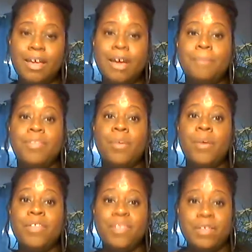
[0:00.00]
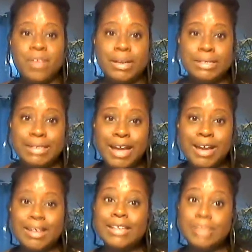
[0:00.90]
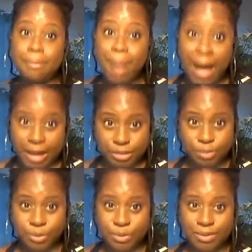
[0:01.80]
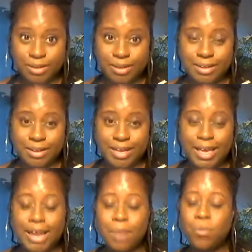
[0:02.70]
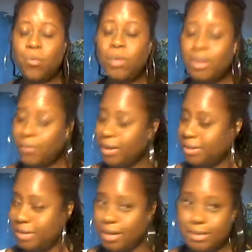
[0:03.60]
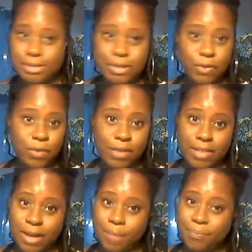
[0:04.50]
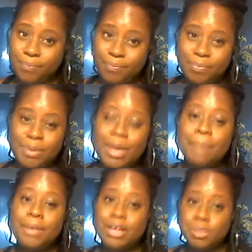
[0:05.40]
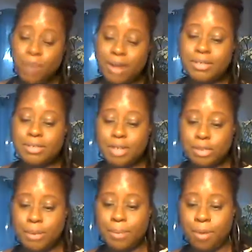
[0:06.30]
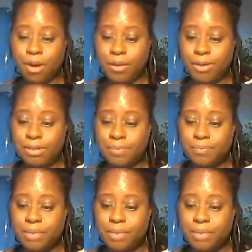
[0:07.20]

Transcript: The one thing that is not is impossible. And I'm really, really excited to tell you all that, because practice does make progress.